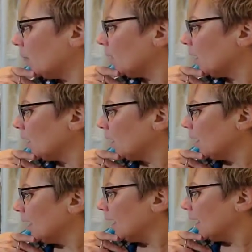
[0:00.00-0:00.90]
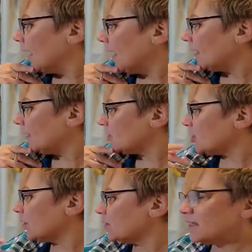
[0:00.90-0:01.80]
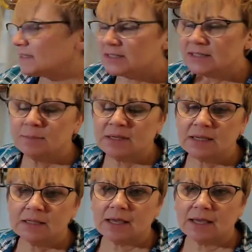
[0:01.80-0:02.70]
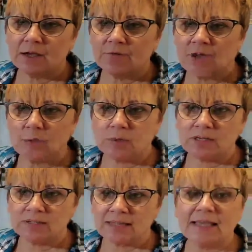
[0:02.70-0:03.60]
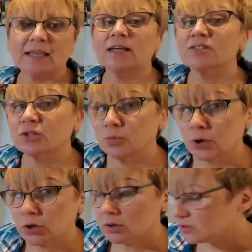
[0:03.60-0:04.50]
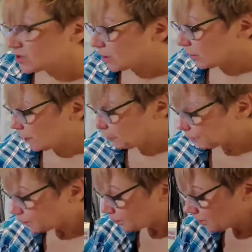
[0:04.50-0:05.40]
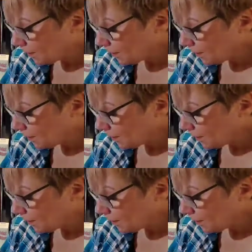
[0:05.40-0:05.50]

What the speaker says: And it shows it to me like if I was a customer. So